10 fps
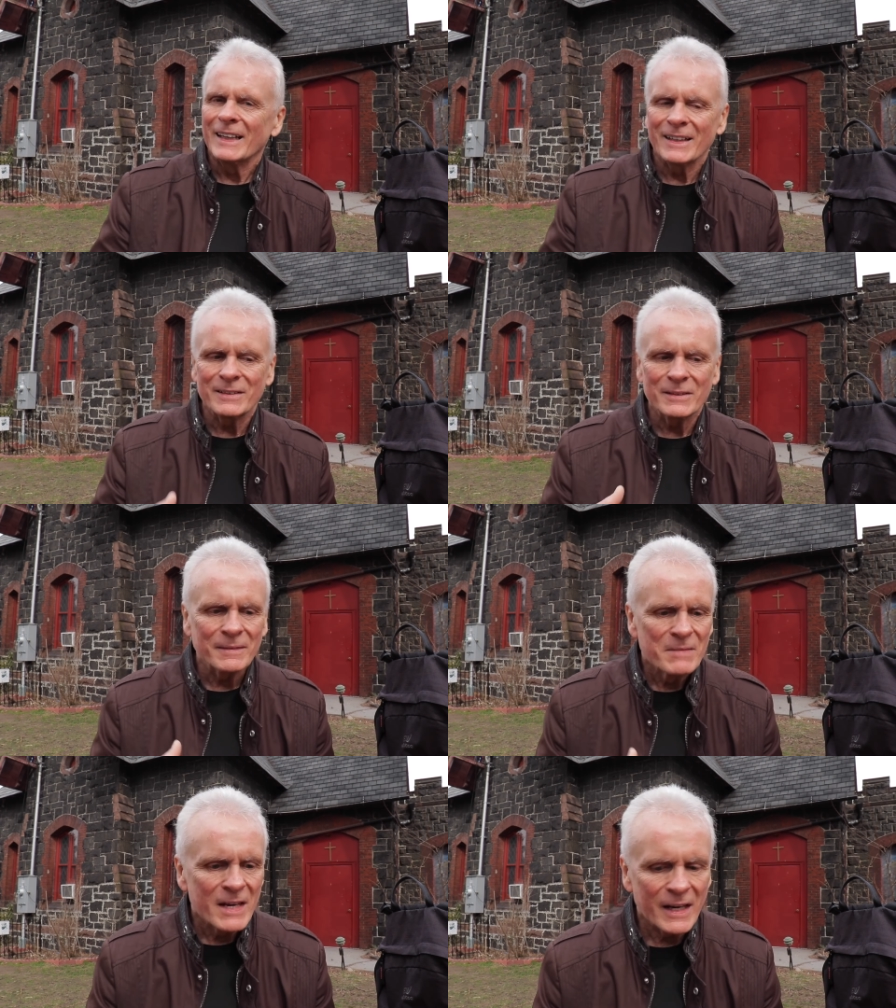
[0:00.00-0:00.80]
and,
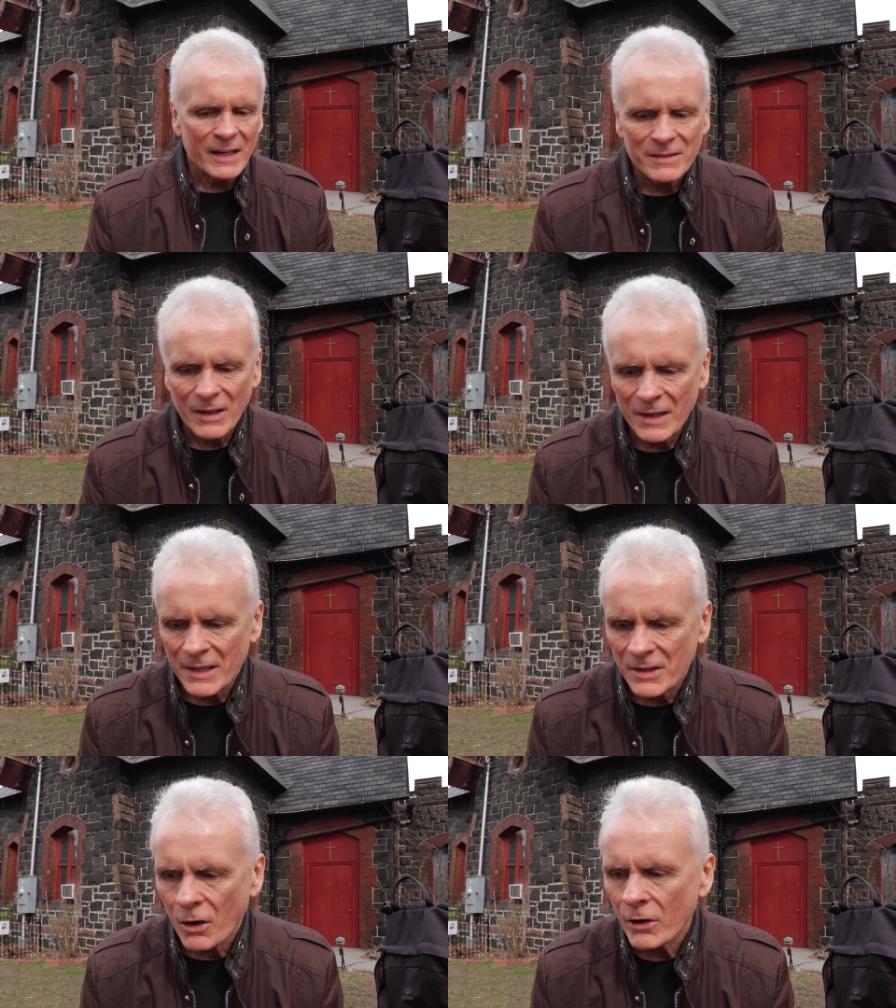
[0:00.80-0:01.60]
and,
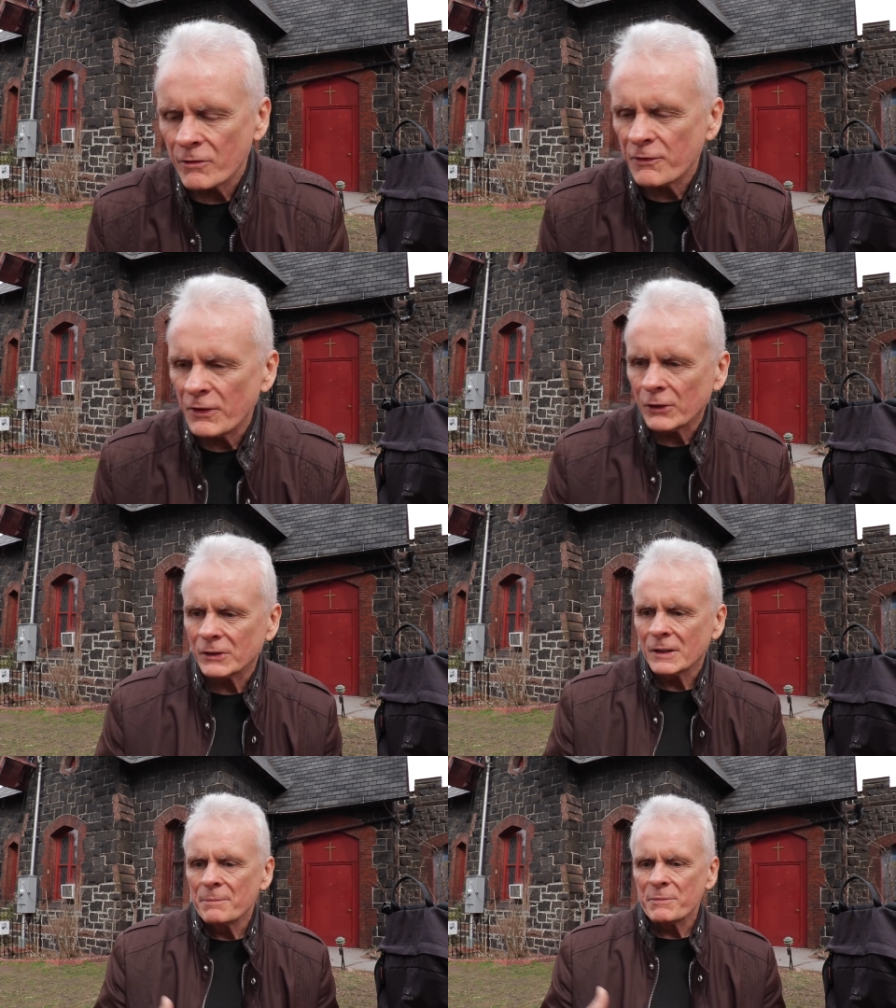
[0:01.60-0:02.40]
and
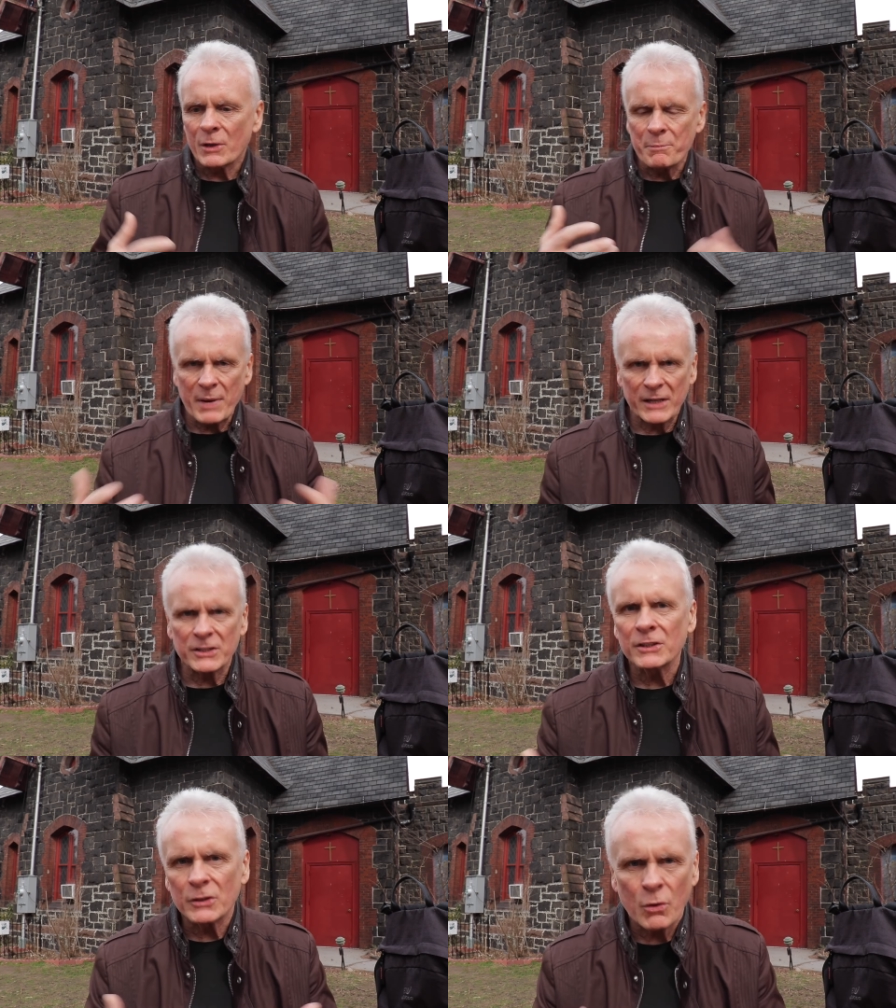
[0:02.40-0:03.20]
heartfelt,
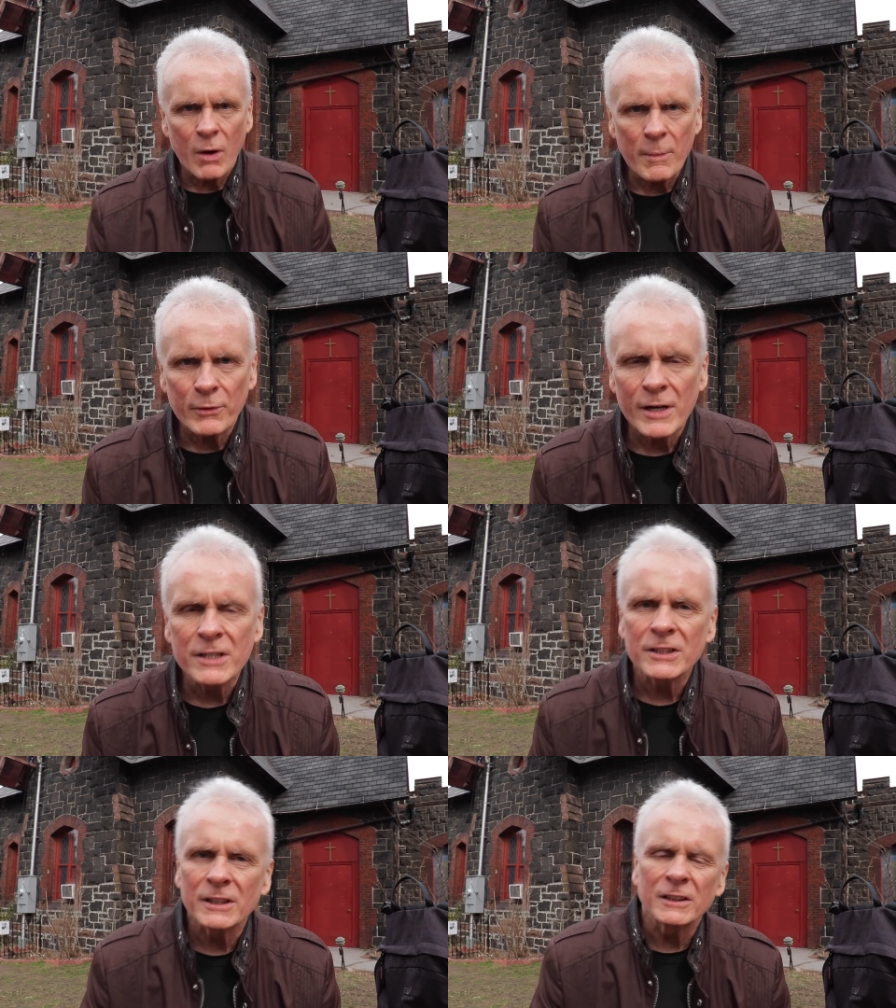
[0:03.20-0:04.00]
compassionate
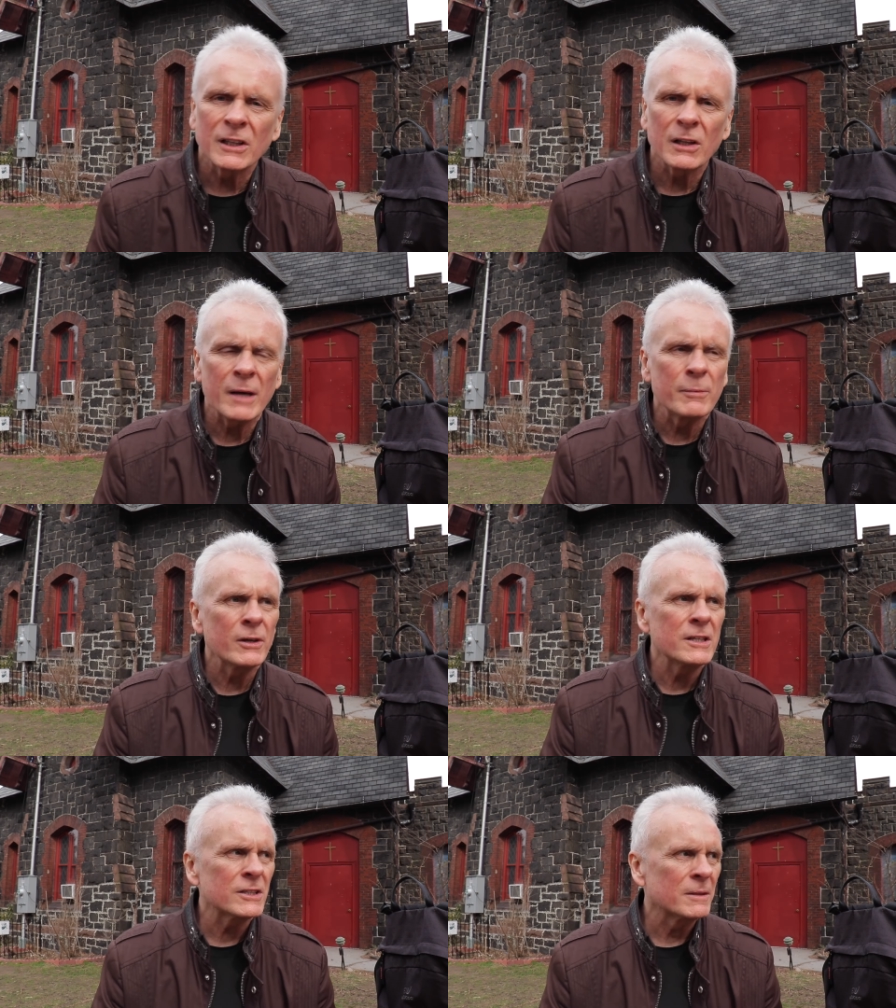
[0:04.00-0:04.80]
cooperation and
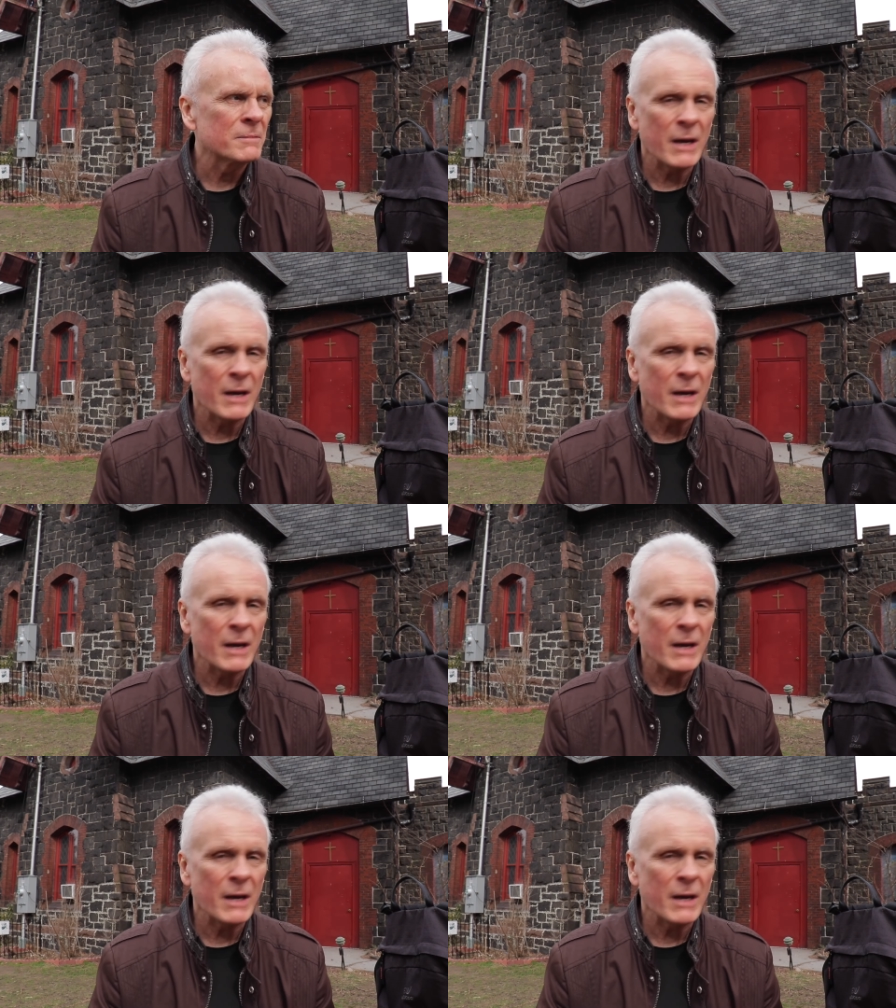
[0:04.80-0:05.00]
collaboration.